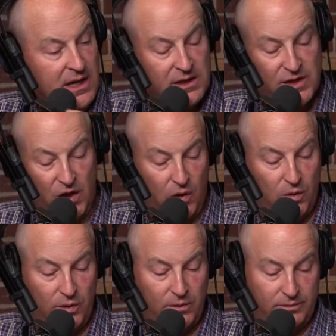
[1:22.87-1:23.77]

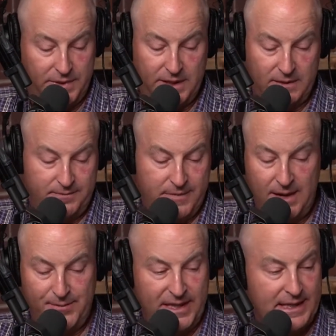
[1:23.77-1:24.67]
So it
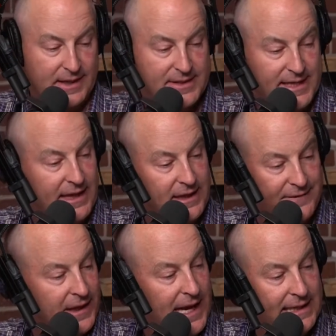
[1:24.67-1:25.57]
may be
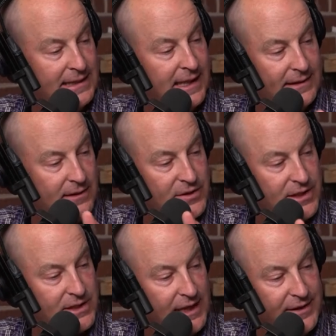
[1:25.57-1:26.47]
incentive laden that those
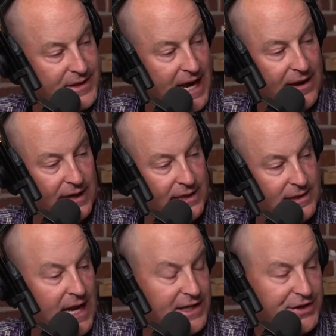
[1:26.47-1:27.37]
incentives count
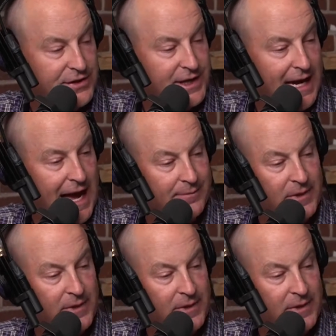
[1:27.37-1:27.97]
against next year's cap.